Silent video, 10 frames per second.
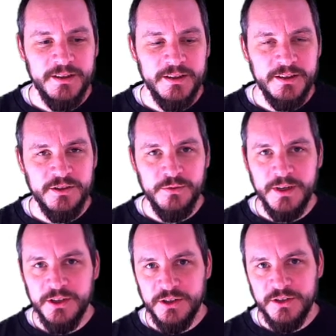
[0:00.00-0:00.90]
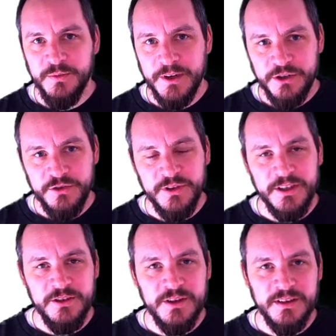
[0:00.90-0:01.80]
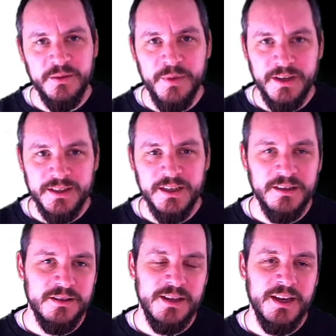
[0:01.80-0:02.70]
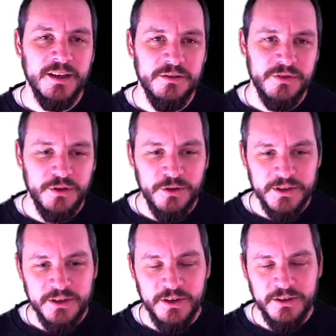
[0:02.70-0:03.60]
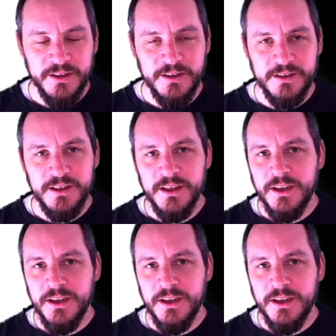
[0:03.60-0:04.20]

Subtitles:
This is really just to make sure that you get the basic understanding of the course contents